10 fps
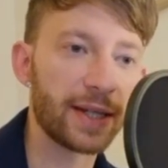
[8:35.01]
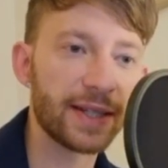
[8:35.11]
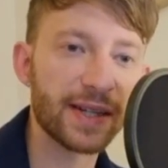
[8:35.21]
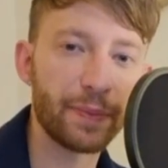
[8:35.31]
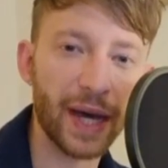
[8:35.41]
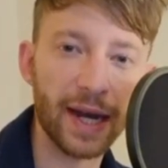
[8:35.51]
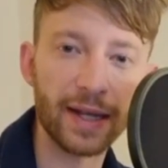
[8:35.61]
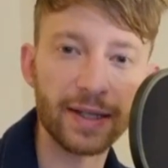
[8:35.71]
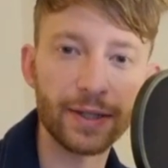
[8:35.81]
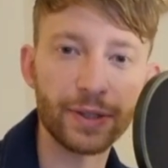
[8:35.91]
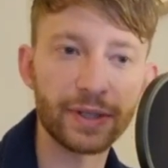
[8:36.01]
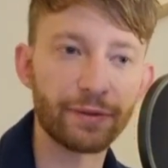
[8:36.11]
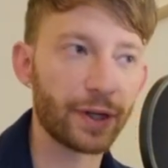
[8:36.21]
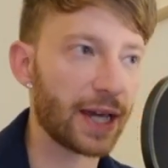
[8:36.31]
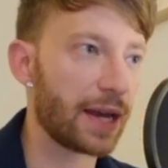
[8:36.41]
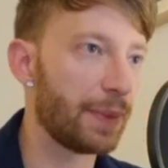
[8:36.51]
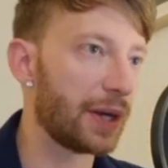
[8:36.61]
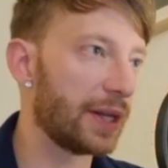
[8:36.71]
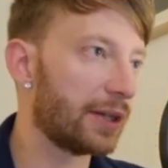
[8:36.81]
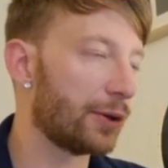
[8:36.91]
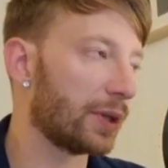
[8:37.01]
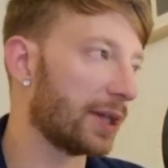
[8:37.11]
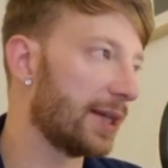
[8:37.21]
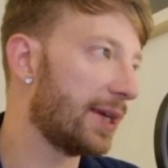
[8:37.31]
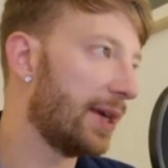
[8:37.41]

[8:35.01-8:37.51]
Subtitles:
It's a bad idea, you need to forget about that currently.